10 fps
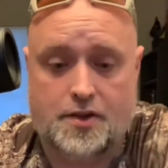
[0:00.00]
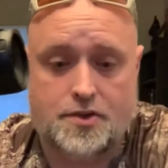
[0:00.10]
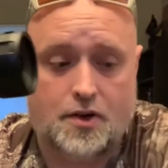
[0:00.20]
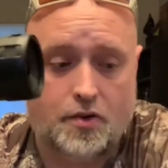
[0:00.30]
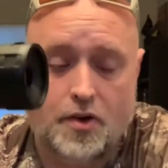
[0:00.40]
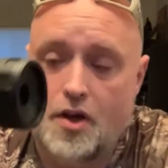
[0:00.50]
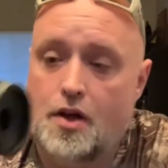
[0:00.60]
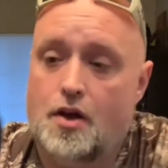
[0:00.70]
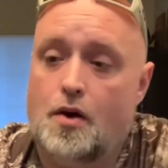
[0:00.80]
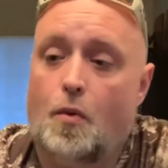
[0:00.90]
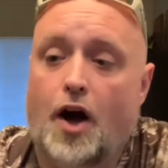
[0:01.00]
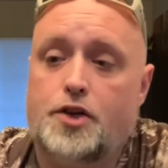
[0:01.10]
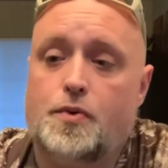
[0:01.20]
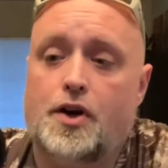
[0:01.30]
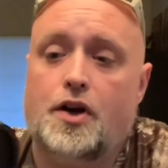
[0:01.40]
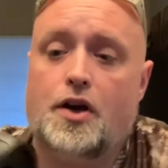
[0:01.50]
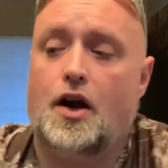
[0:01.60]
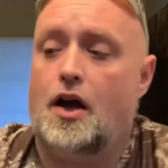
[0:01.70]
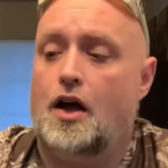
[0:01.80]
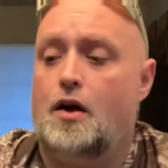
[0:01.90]
So watch what you're
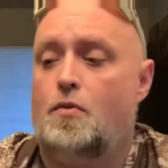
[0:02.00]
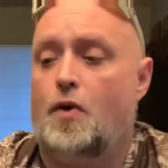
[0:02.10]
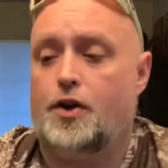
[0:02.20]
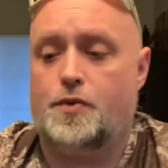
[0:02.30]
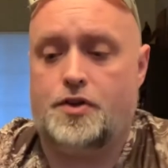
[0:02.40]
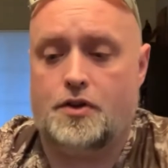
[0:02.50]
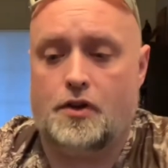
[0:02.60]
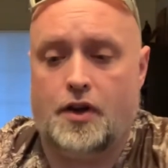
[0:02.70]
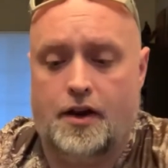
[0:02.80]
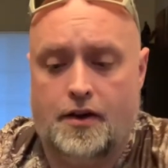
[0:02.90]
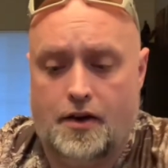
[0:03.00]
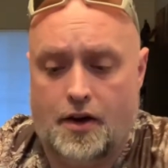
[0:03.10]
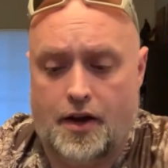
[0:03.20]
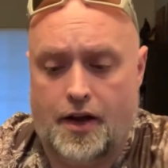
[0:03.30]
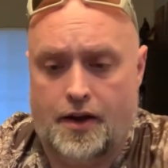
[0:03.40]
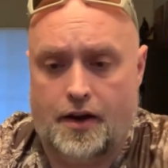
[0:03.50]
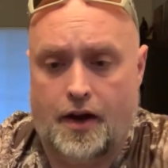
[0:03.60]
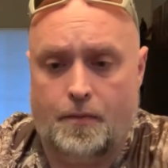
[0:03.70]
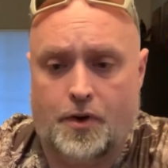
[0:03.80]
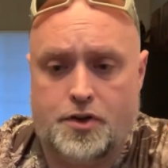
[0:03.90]
looking at
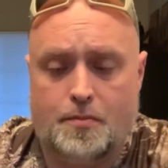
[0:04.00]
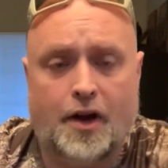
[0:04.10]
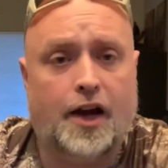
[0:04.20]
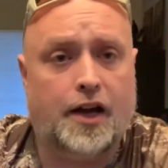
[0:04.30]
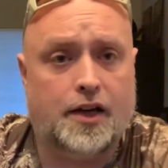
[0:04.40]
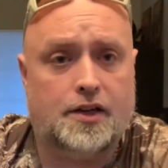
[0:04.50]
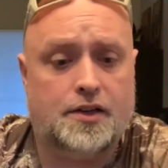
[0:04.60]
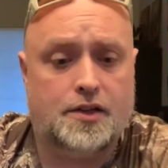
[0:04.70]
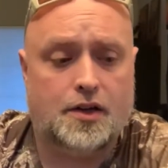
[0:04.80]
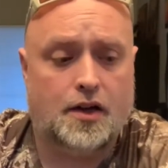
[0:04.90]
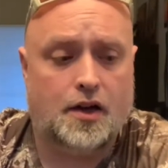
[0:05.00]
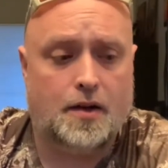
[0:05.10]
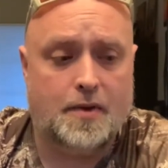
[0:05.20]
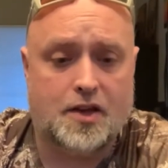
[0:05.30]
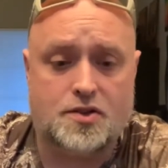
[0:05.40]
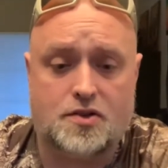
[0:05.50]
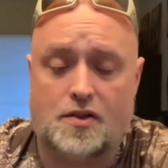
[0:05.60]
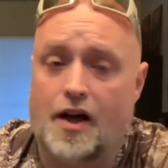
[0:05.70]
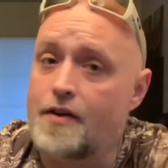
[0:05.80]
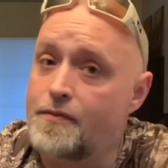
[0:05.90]
and what you're buying, because there's a
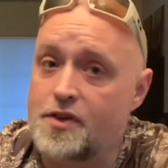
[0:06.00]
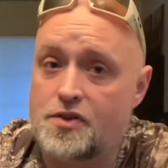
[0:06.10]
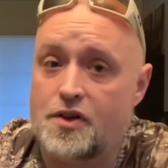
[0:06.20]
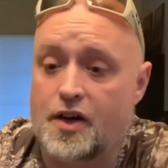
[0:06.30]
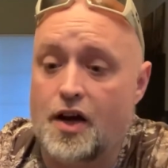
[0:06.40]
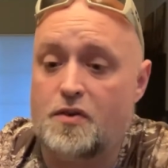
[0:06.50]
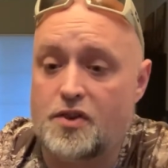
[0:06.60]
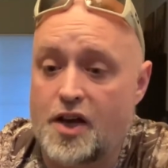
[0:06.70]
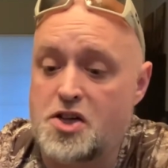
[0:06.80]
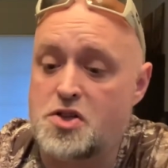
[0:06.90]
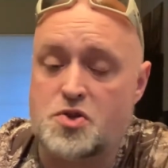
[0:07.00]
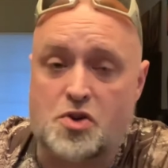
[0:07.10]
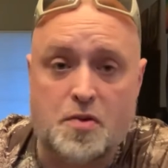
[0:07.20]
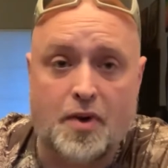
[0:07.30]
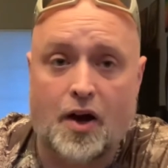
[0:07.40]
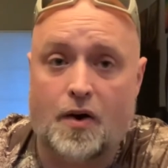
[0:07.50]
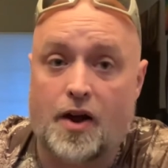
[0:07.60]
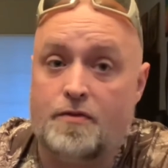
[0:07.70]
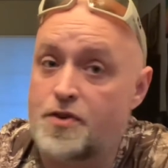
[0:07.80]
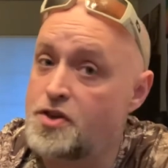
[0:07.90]
lot of them that start out with like just 3 power, and
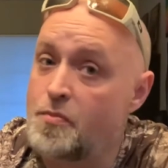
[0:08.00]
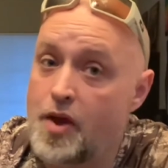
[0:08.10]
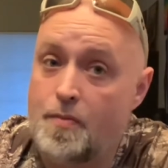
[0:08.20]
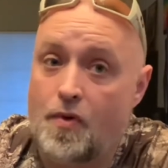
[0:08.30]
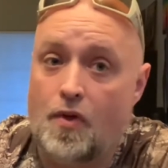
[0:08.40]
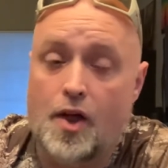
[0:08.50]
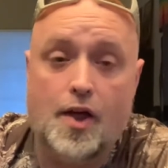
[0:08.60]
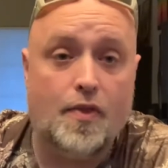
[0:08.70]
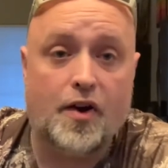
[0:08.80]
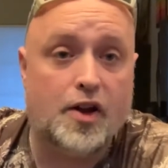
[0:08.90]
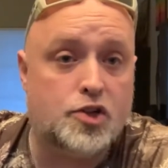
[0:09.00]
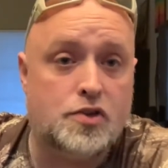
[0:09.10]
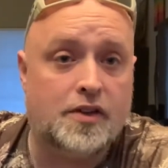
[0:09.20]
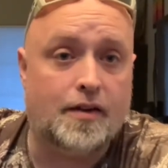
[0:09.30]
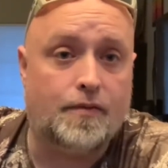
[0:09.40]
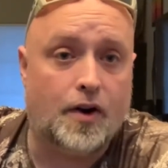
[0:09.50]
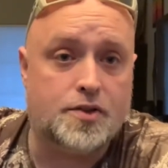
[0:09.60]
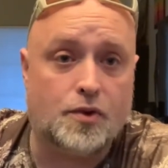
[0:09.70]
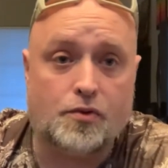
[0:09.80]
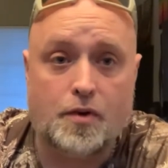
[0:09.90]
for some people they're not shooting that far, so
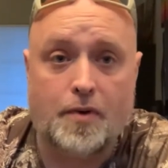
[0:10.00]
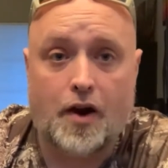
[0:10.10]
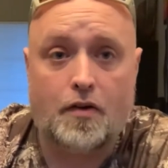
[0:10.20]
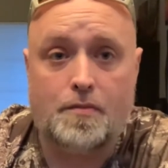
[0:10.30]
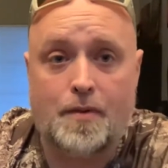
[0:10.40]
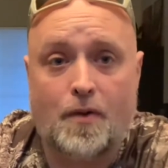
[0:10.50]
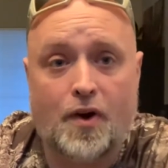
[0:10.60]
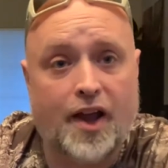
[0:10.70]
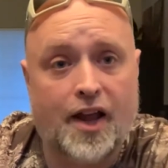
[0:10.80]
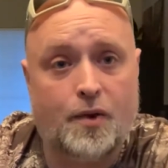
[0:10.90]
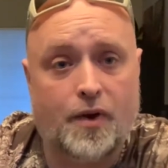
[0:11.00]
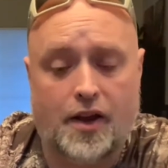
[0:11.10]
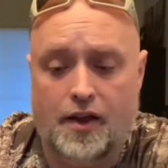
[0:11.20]
3 power will be more than adequate,